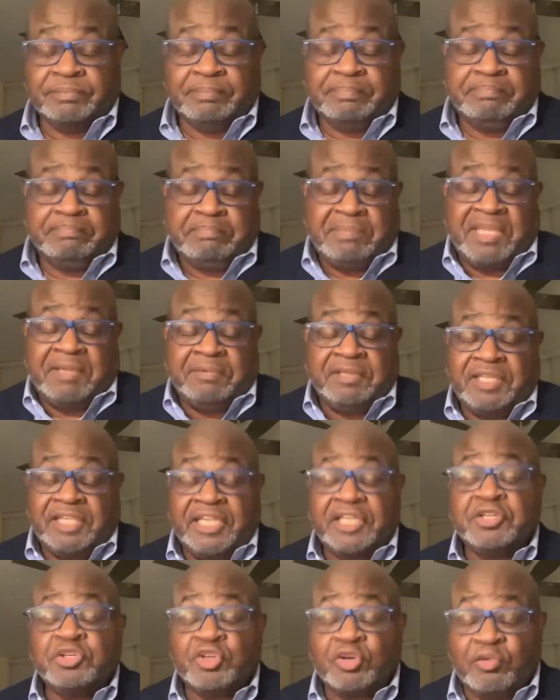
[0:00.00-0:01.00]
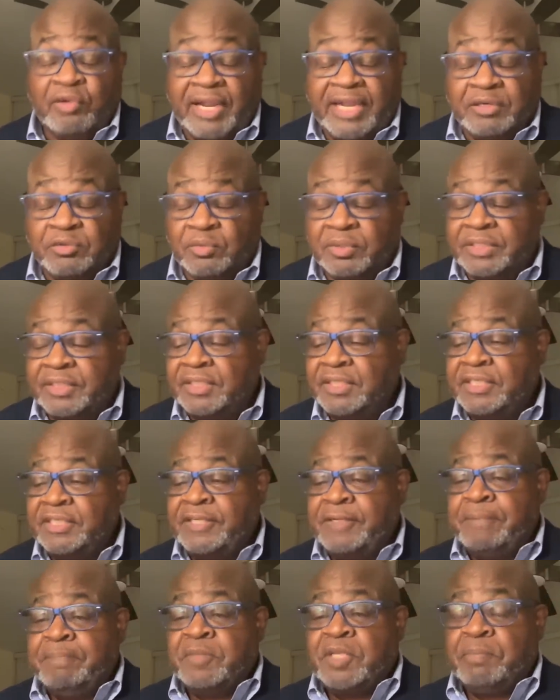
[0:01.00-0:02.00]
maybe the incorrect one.
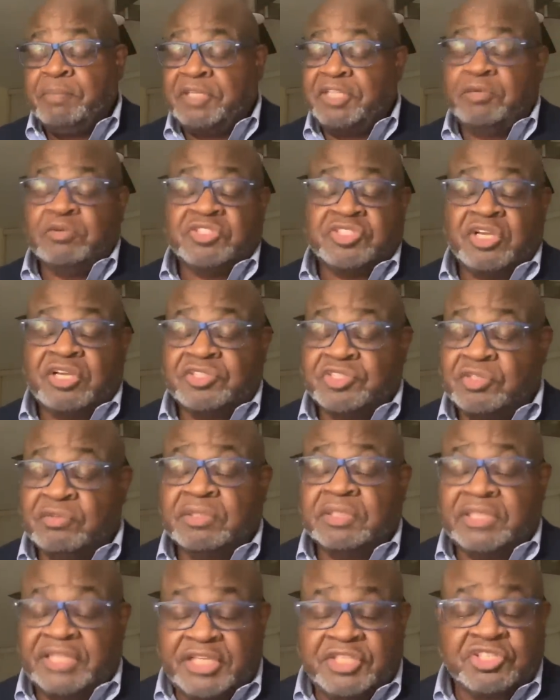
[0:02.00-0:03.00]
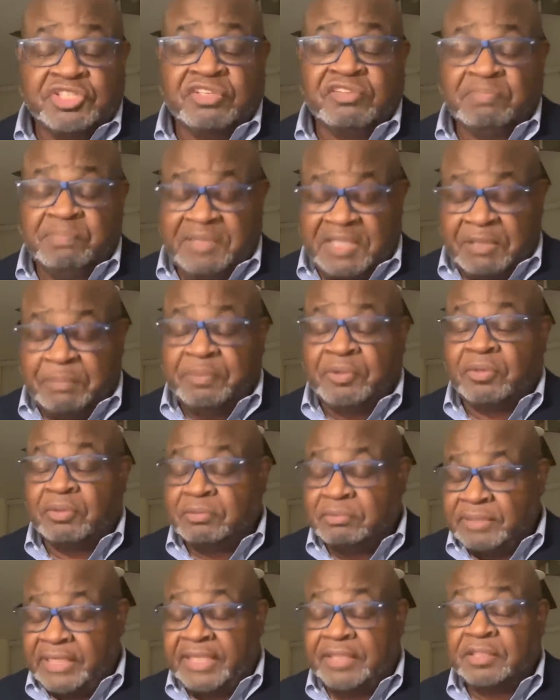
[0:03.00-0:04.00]
But there was also a legion of
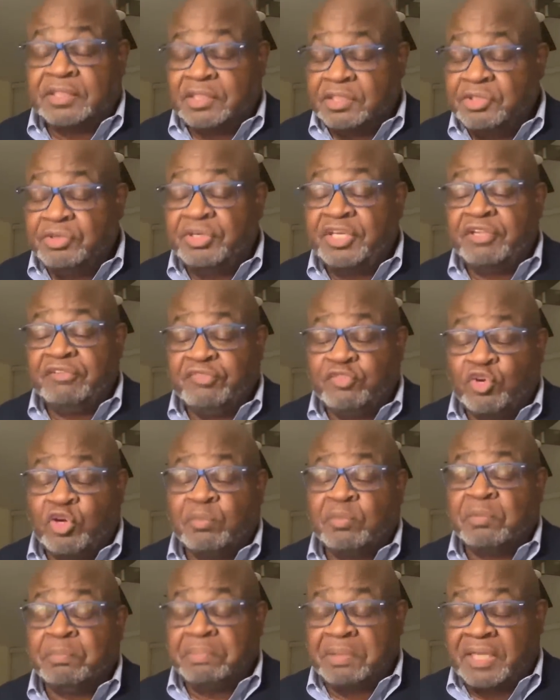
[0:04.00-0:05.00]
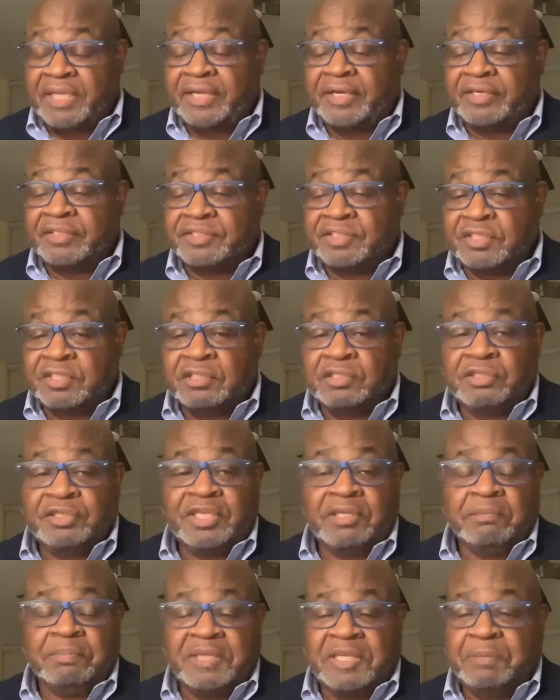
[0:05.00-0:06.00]
people, including former players,
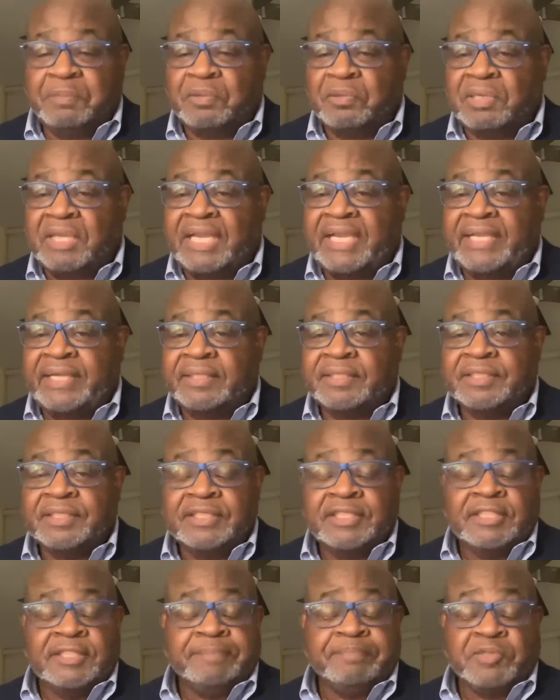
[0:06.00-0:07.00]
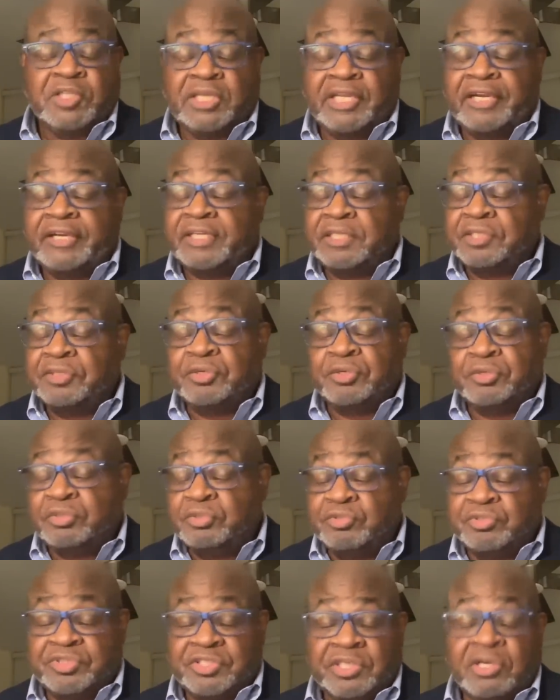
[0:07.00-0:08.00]
including people like Larry Little,
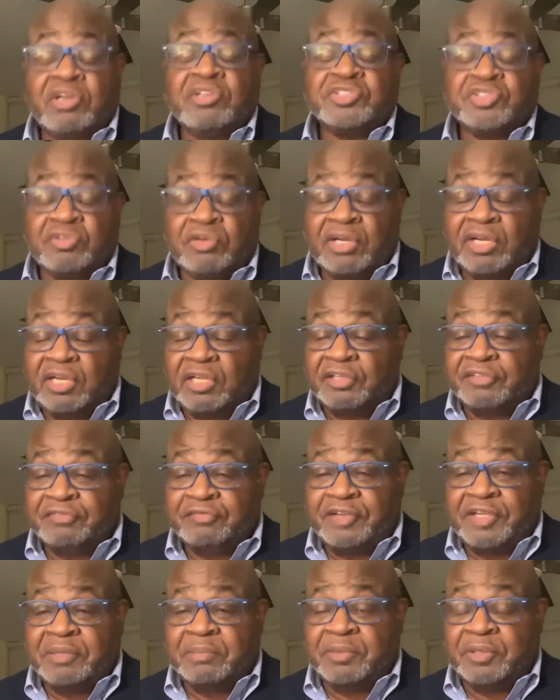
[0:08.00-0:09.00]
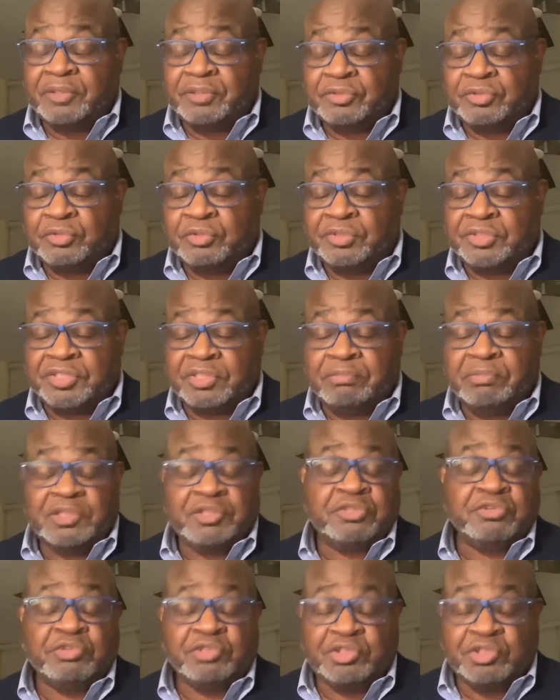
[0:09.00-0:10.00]
who's also a Hall of Famer, who is a
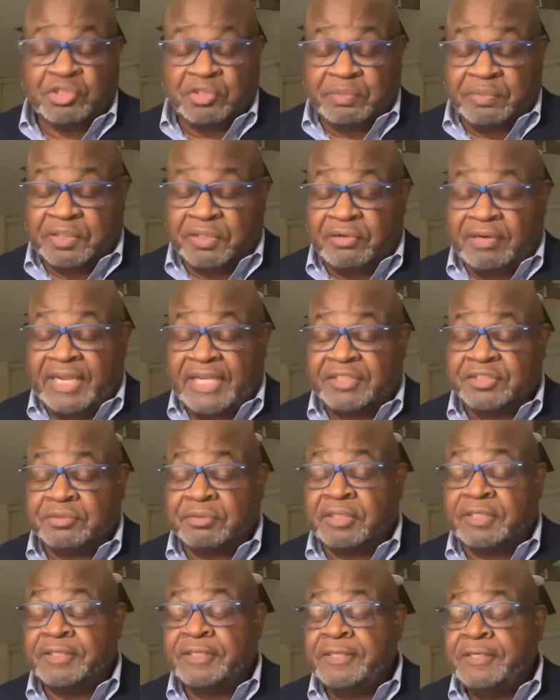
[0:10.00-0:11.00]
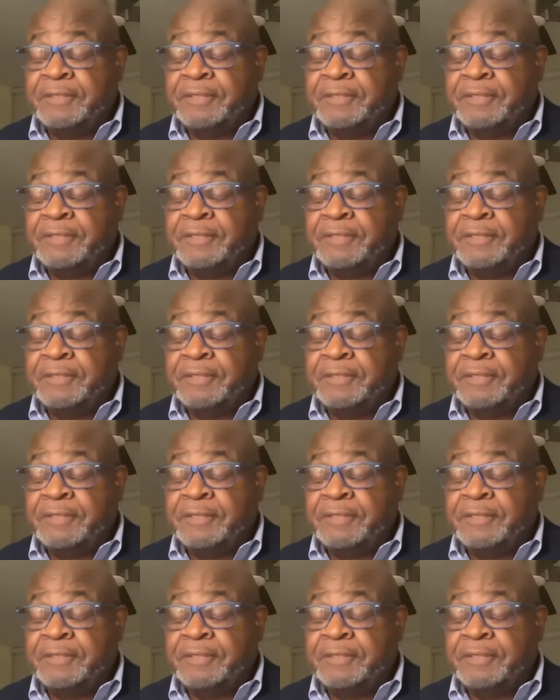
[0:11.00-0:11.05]
Bethune Cookman graduate,